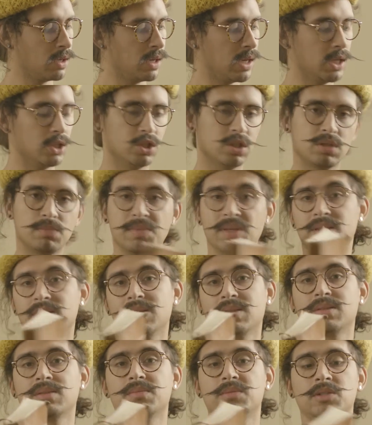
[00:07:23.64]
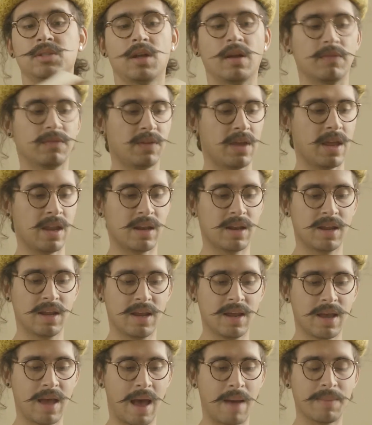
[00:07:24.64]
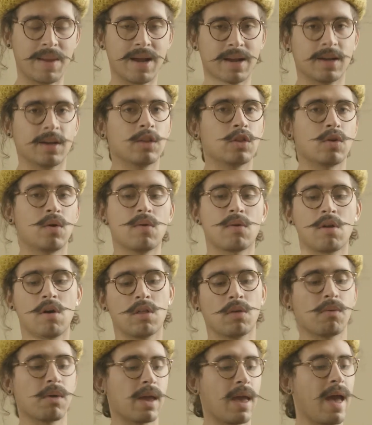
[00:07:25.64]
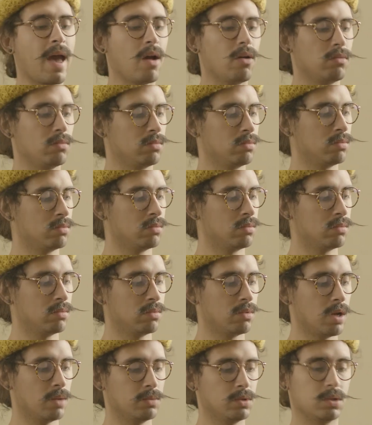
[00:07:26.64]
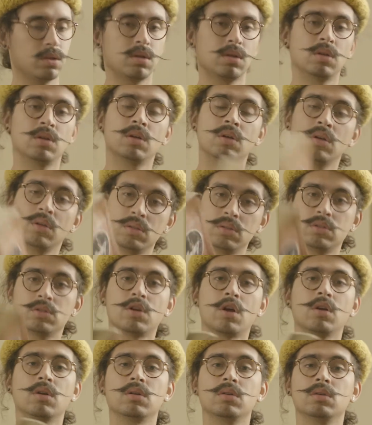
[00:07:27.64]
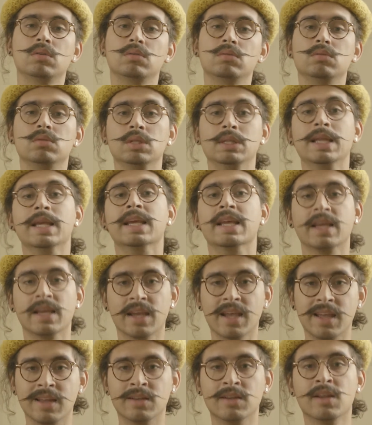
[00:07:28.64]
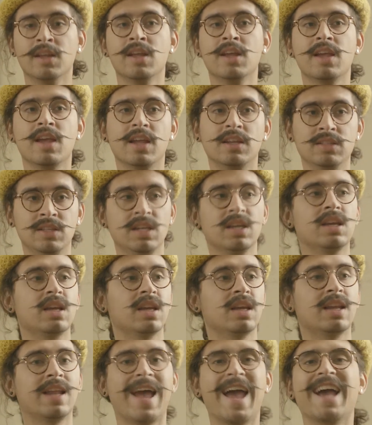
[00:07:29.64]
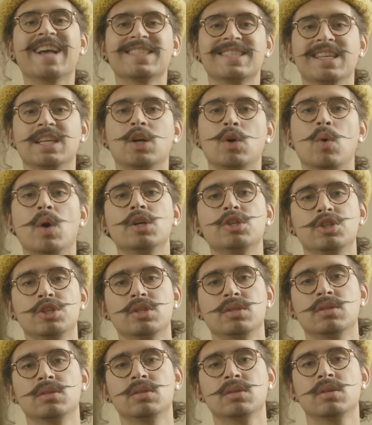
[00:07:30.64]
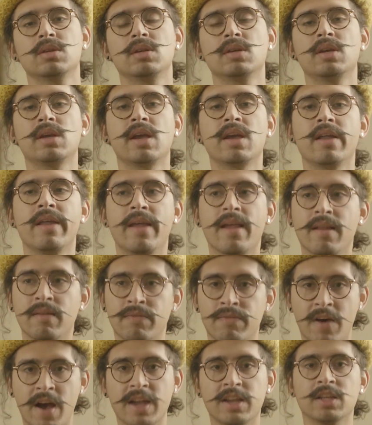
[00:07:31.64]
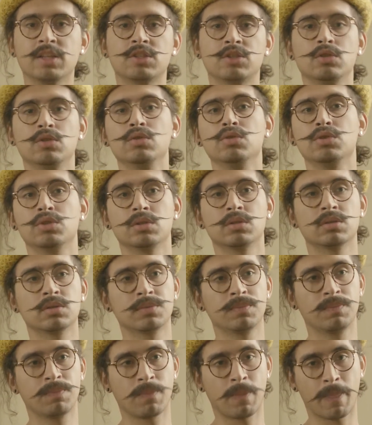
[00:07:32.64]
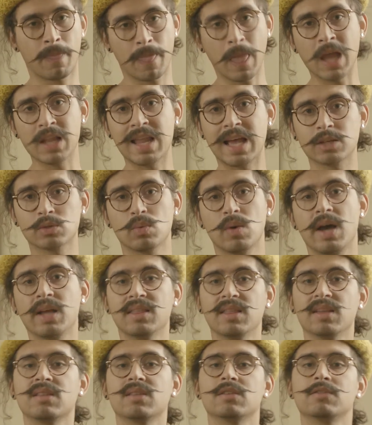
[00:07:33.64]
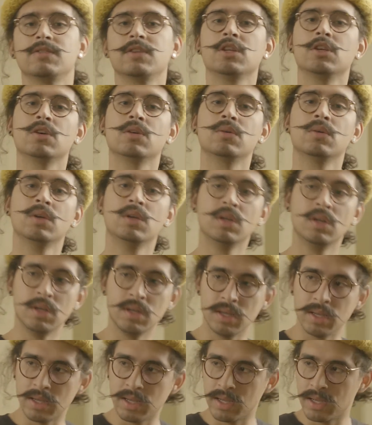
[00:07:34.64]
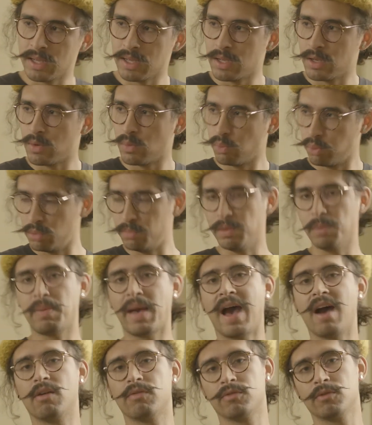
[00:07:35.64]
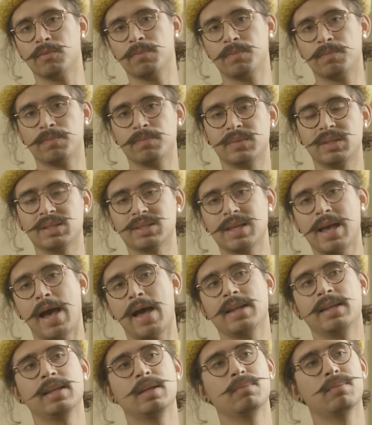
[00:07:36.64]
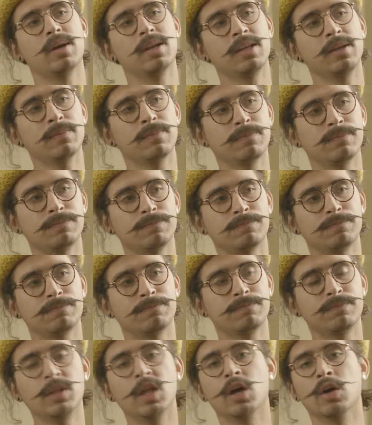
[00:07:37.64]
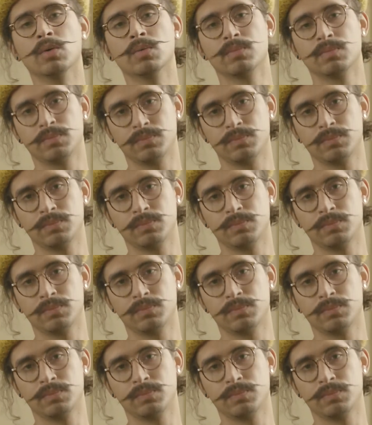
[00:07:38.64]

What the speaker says: It's just missing some stuff. And I'm not going to throw it all the way out. I'm just going to start digging and digging and asking questions and finding solutions. And that's why I think this video will be powerful. Does God need money? No.